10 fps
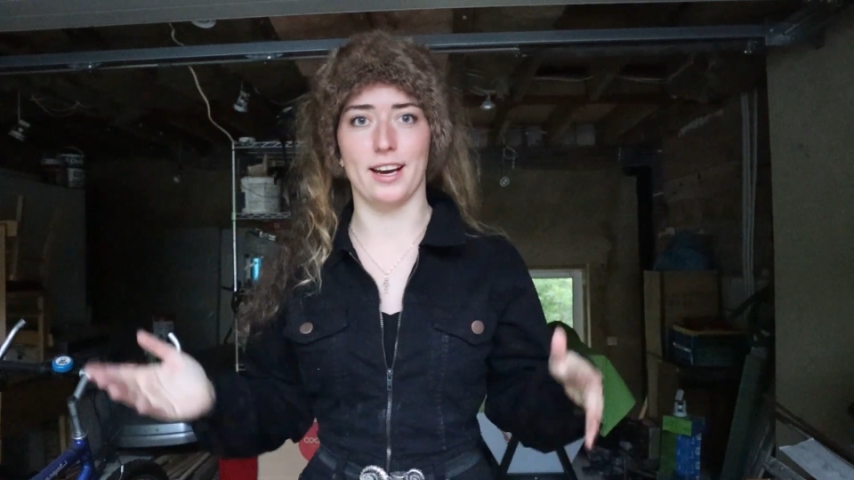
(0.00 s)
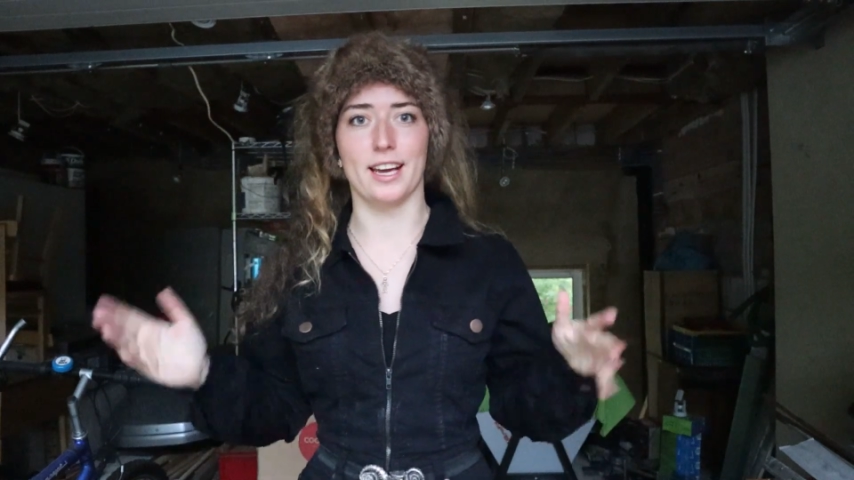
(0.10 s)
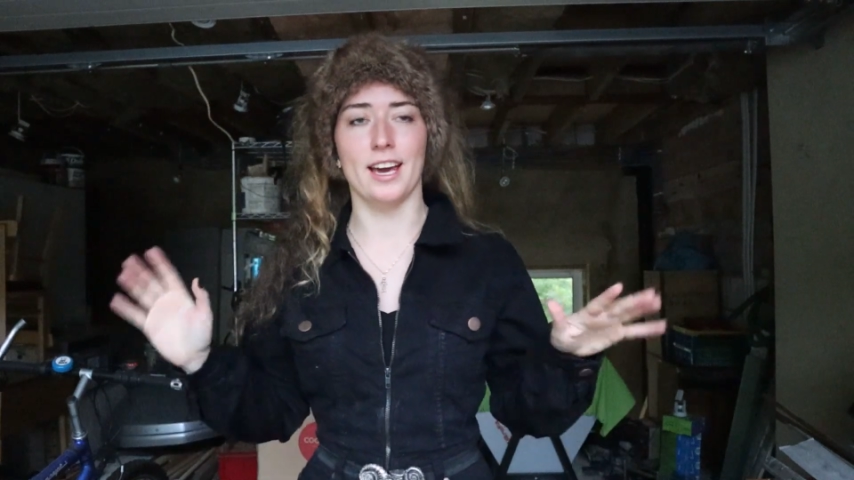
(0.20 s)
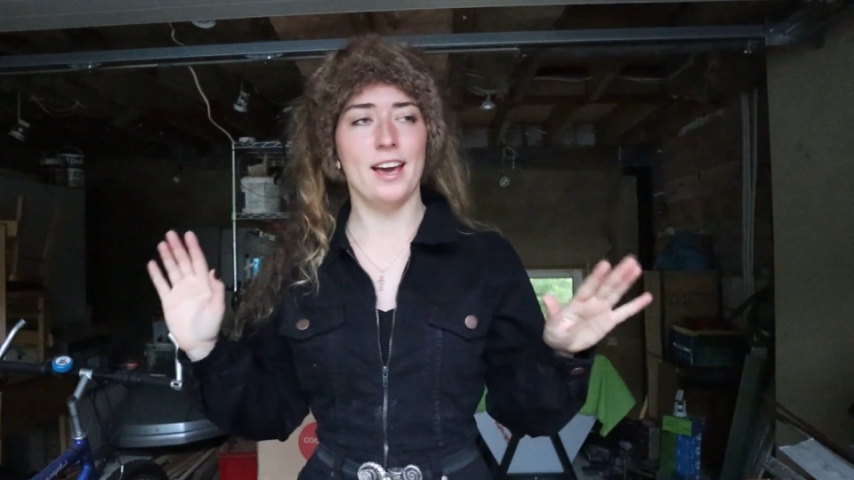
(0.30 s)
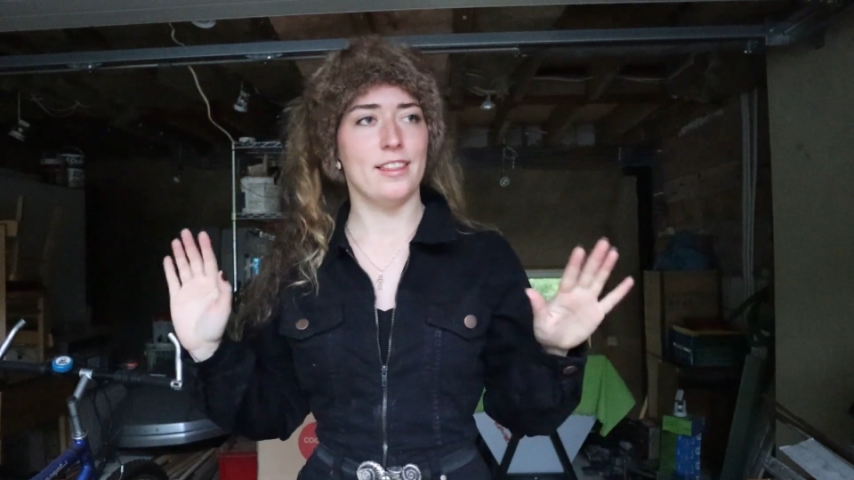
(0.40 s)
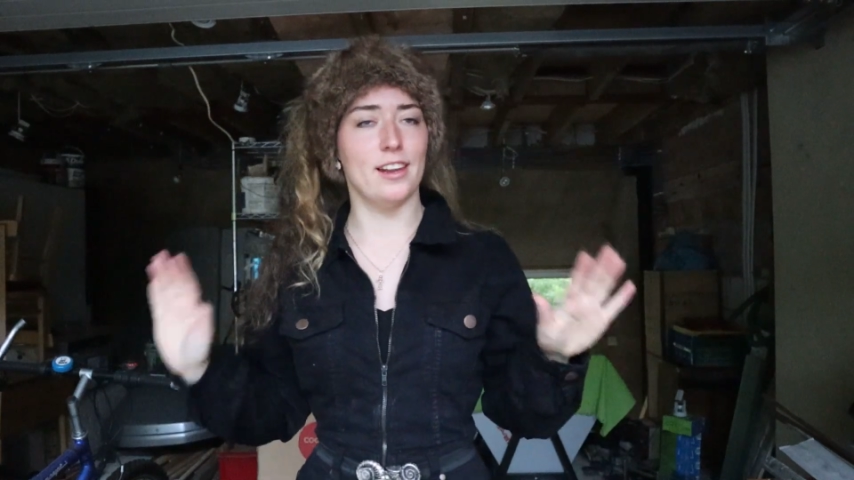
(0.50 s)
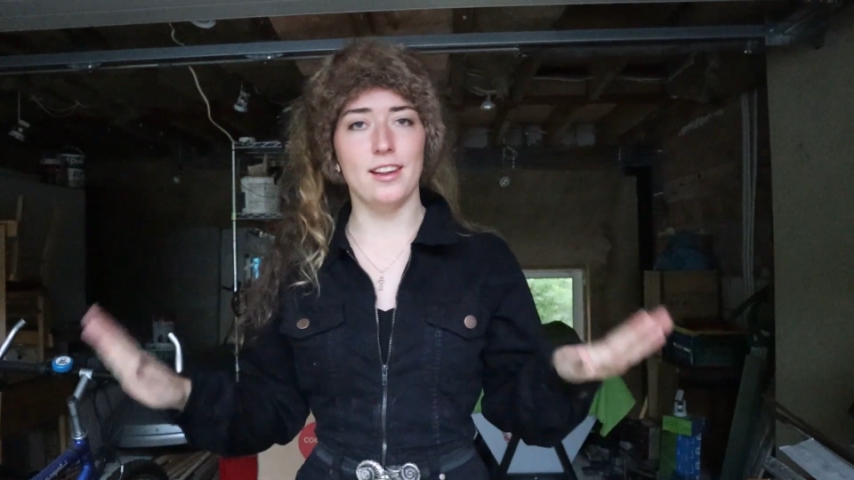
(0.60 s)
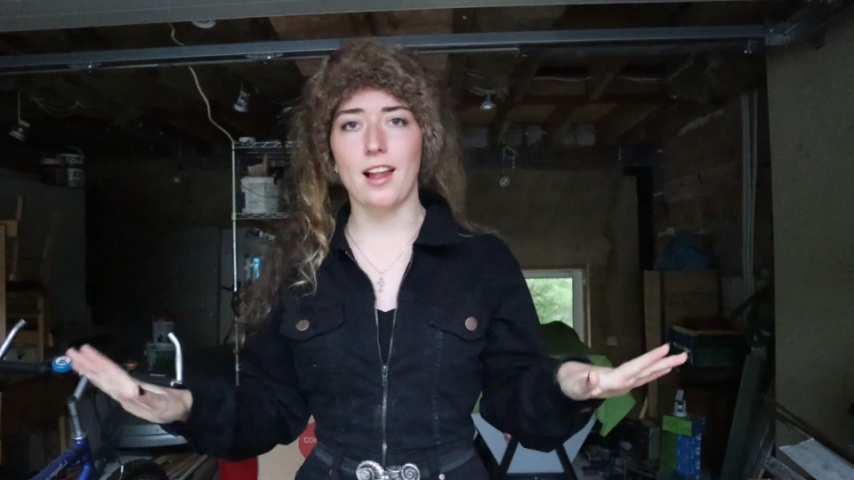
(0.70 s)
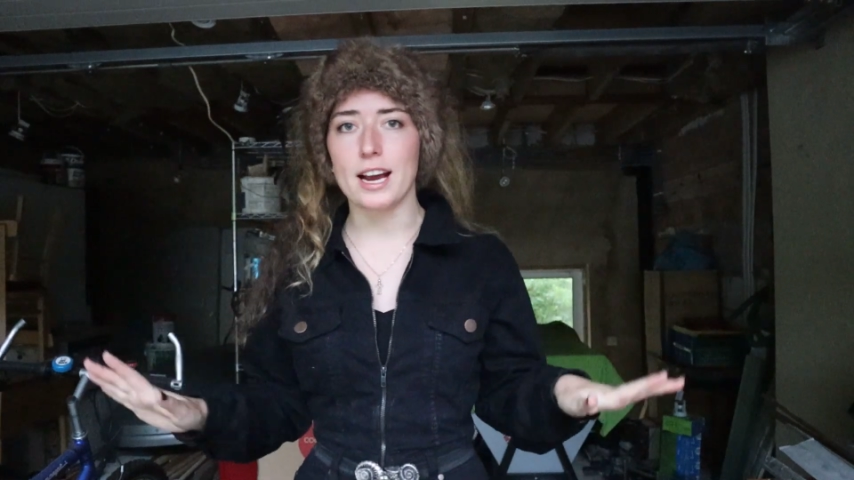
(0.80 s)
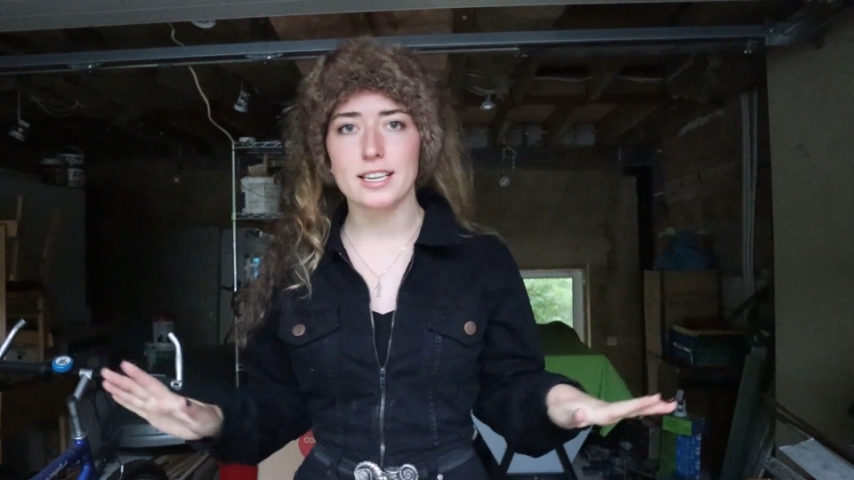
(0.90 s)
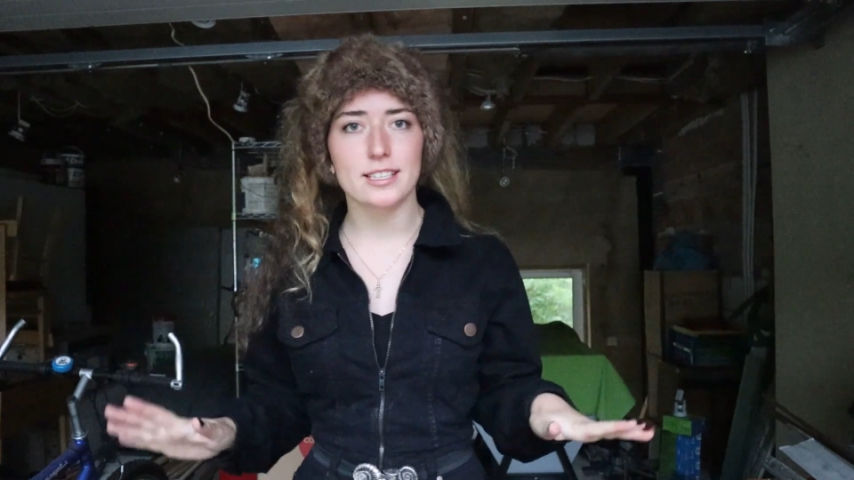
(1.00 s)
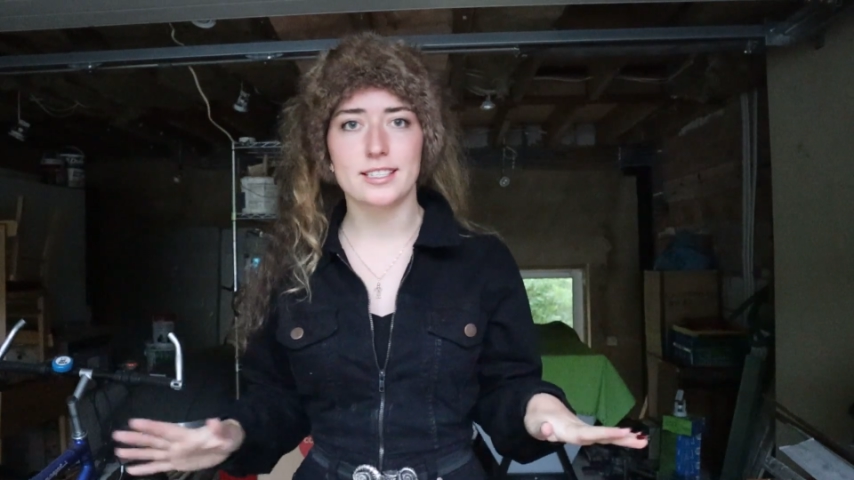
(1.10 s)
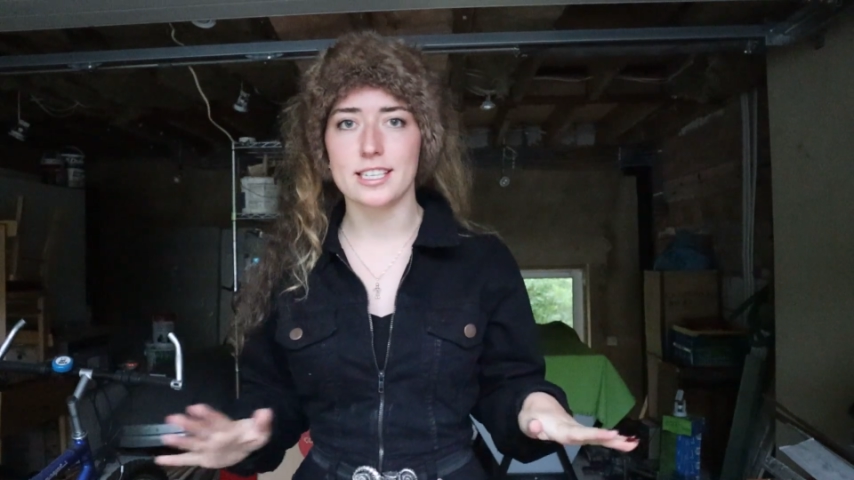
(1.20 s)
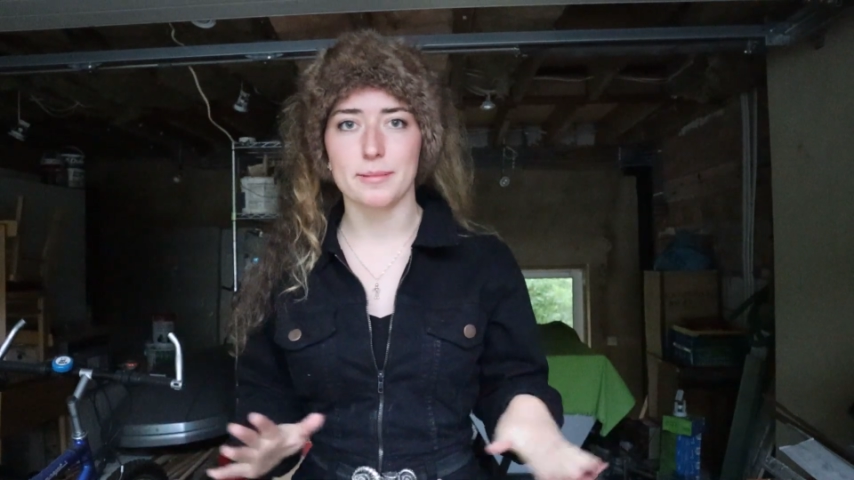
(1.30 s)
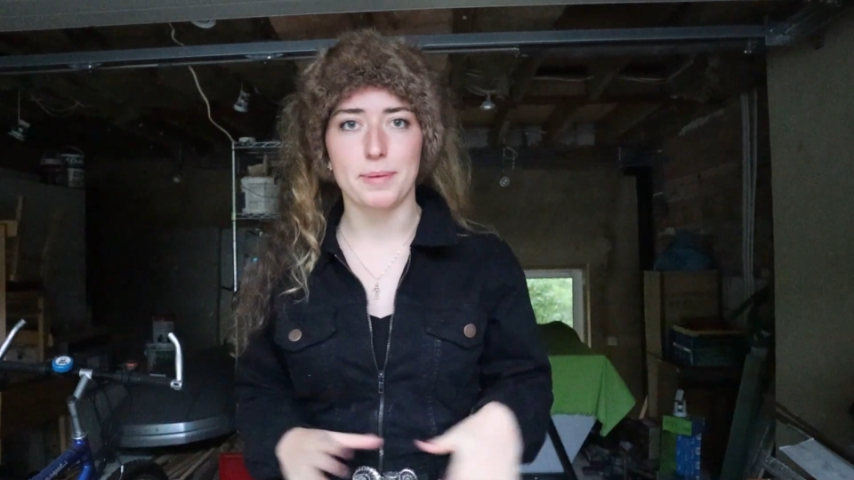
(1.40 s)
Like, the light has
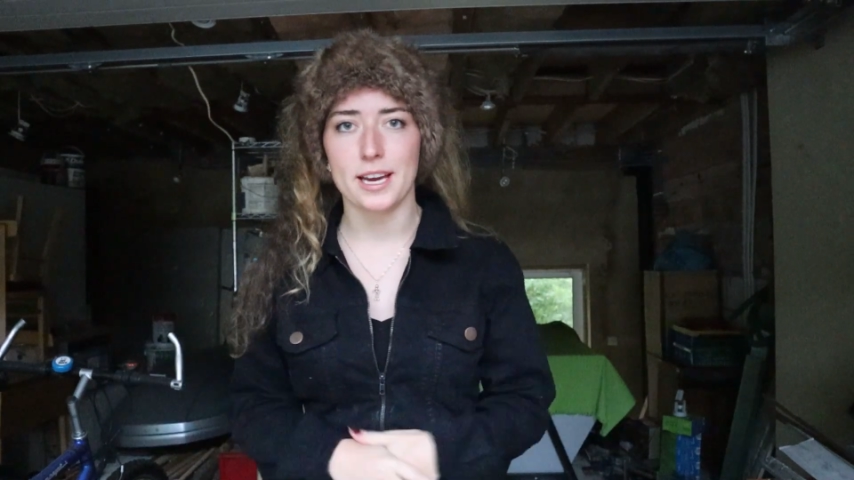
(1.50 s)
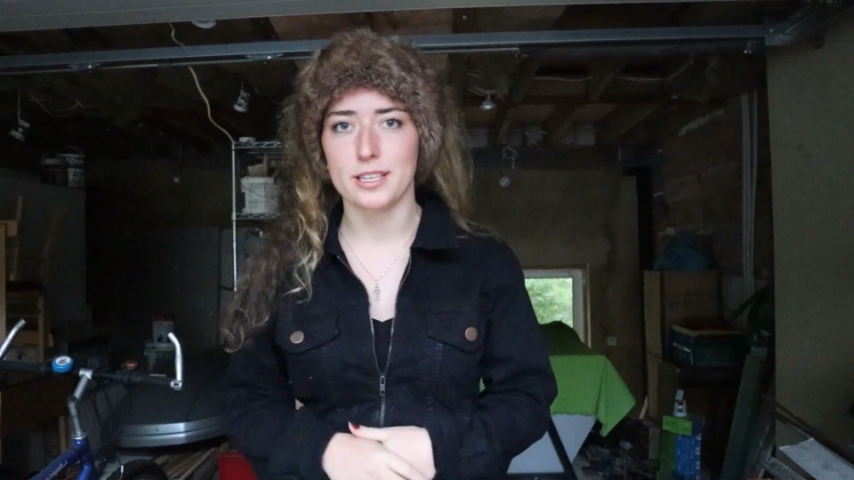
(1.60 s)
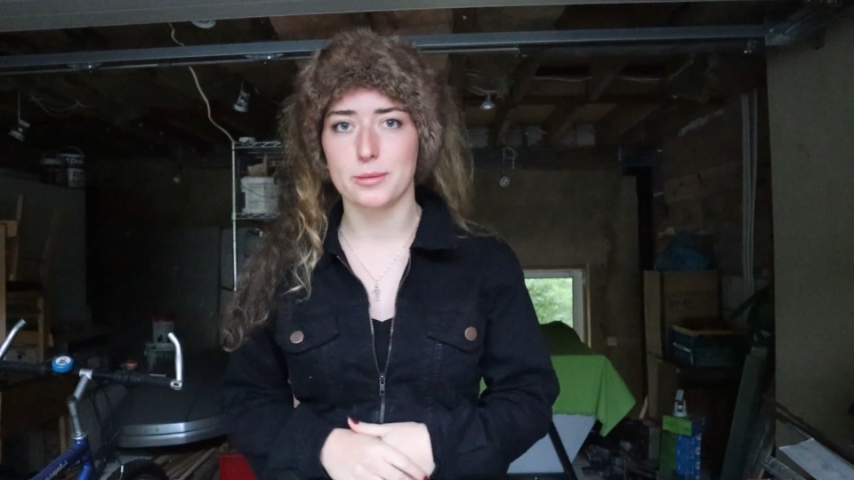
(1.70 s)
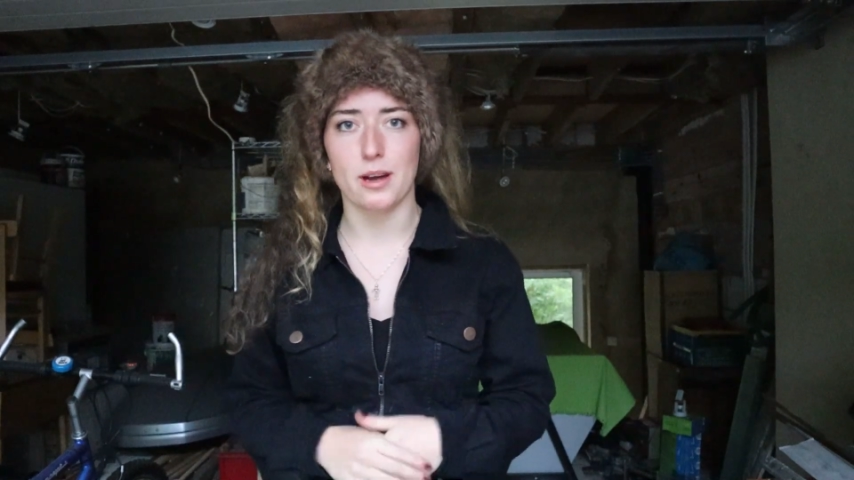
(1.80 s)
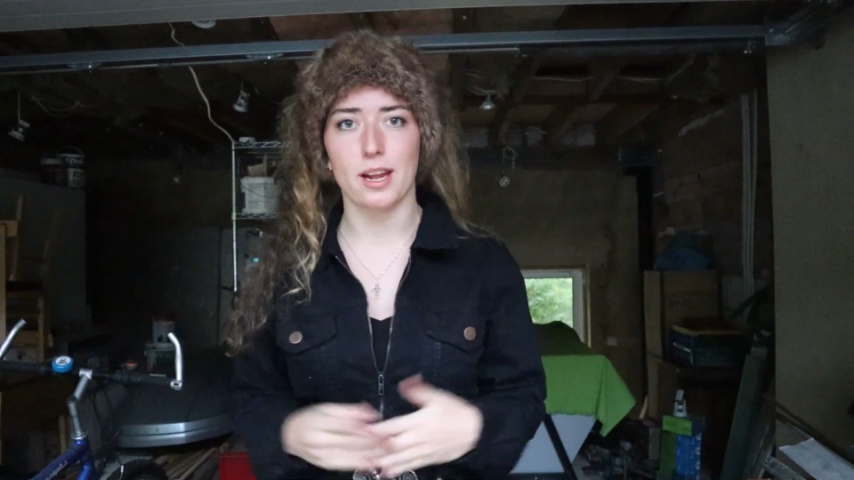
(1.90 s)
disappeared as well.